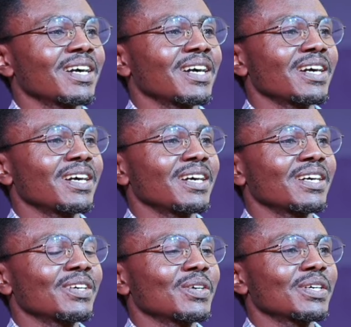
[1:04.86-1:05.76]

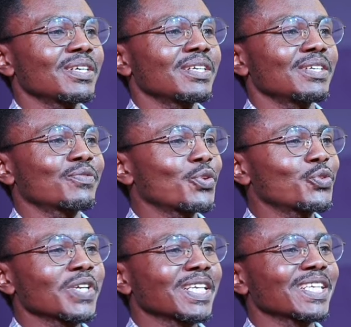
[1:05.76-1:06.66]

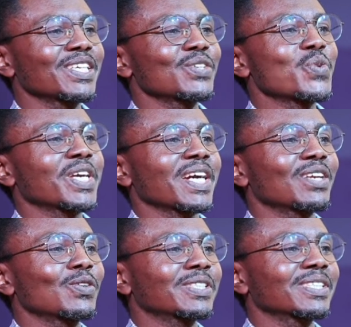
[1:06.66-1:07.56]
Unfortunately, you
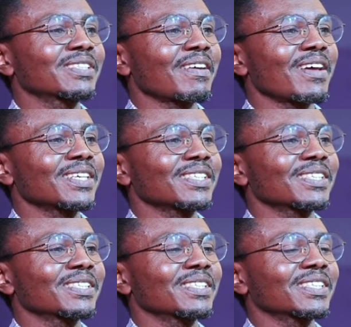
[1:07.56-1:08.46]
cannot interact
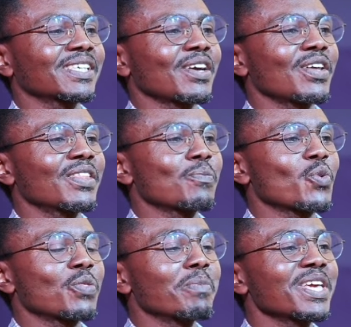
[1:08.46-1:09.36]
and share
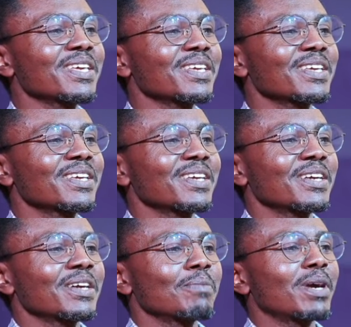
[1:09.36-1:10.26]
them with me,
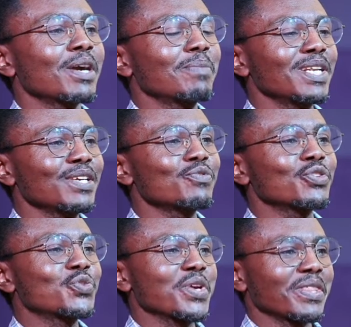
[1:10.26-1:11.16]
but I believe
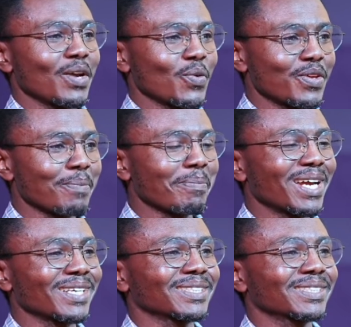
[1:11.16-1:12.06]
you're doing that with your
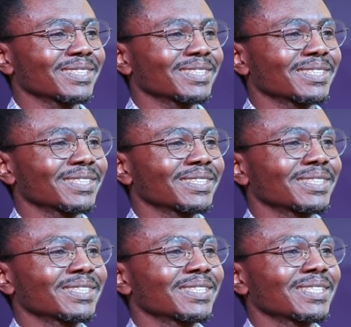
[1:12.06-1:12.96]
parents.
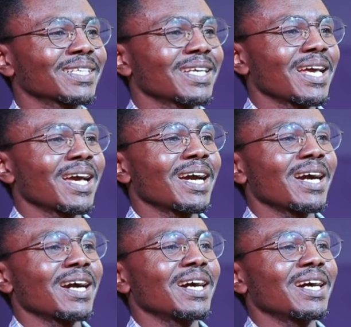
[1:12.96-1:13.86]

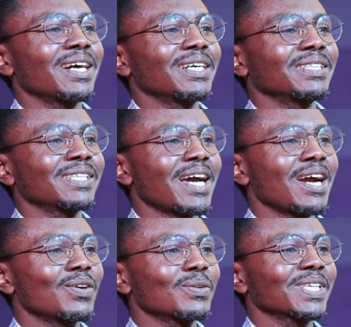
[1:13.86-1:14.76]

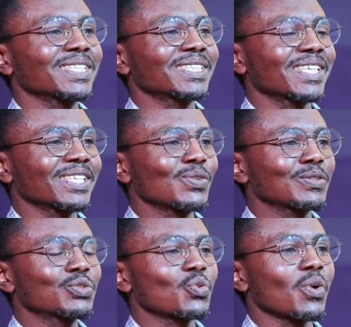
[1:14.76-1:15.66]
Now, let's get
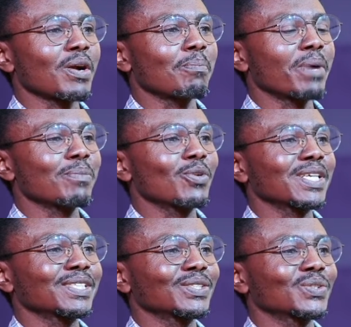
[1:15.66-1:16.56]
on to our Bible
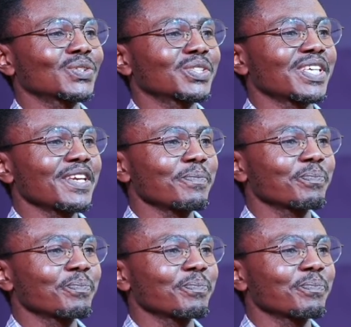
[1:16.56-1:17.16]
lesson today.